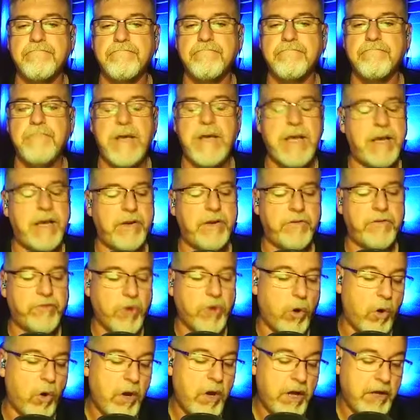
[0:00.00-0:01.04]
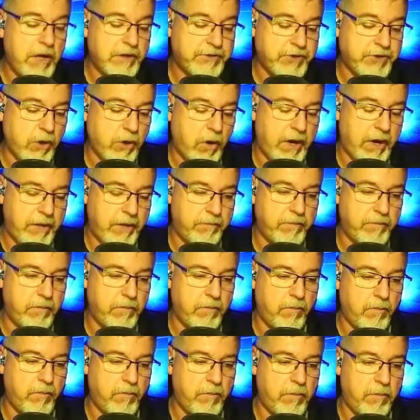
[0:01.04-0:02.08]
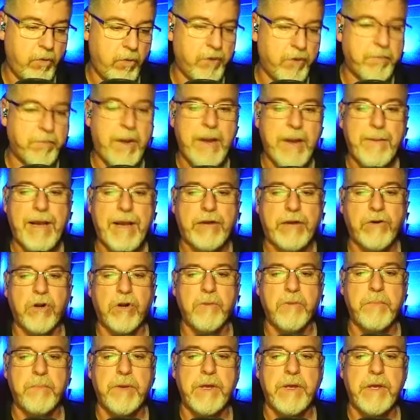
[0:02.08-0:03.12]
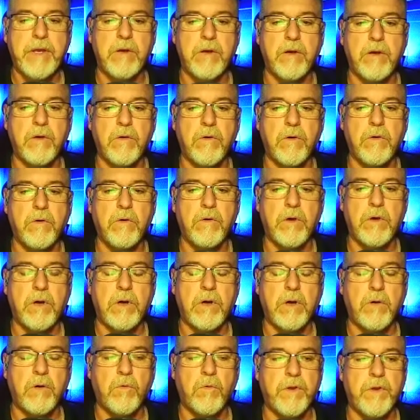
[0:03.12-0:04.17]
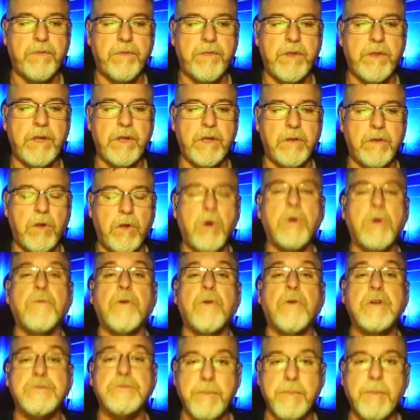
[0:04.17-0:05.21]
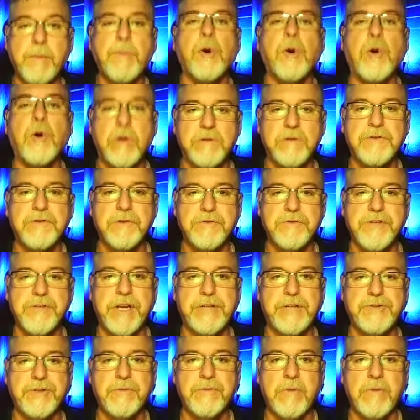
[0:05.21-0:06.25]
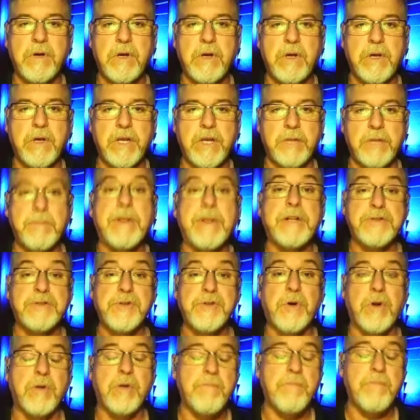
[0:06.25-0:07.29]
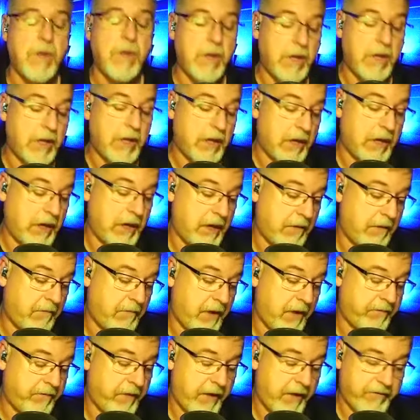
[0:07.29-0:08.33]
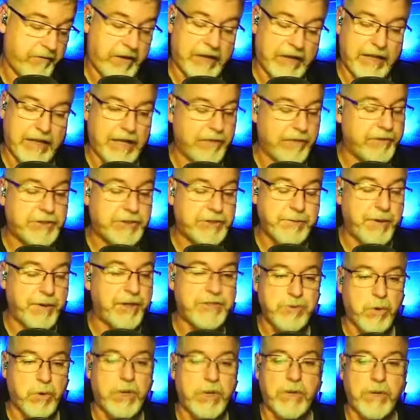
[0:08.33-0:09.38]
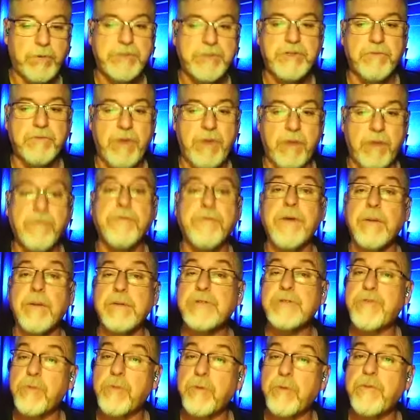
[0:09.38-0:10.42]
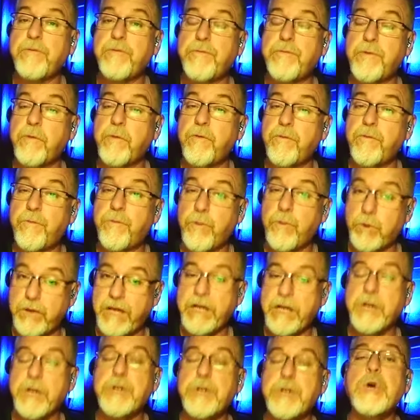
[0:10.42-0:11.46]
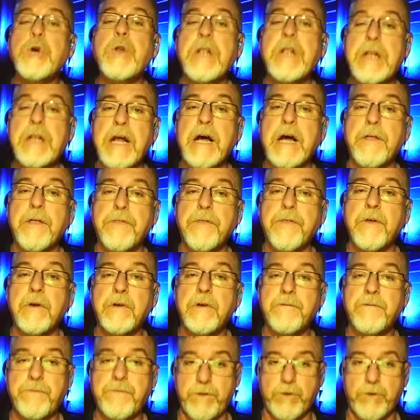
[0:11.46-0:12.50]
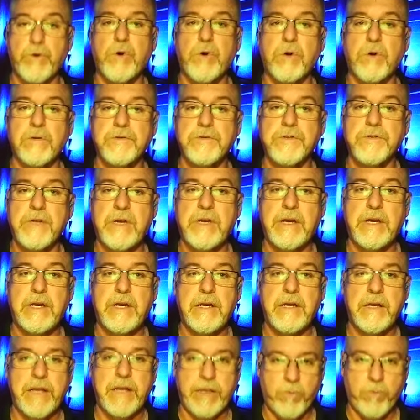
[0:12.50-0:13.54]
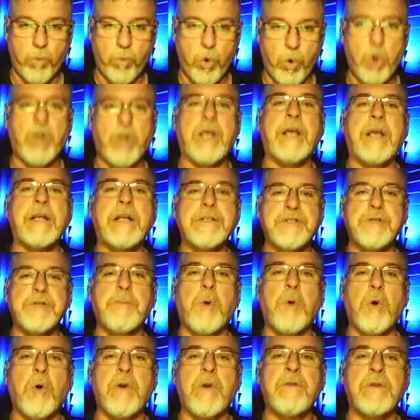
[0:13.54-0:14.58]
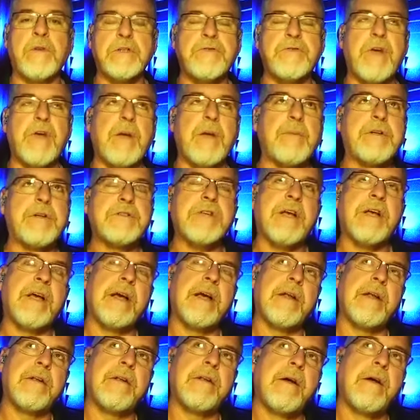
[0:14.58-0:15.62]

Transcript: man so so I, with my background being uh, with the law enforcement memorial association in minnesota um, I, have got a lot of experience working with survivor families for, for, for line of duty death funerals and working and supporting those families and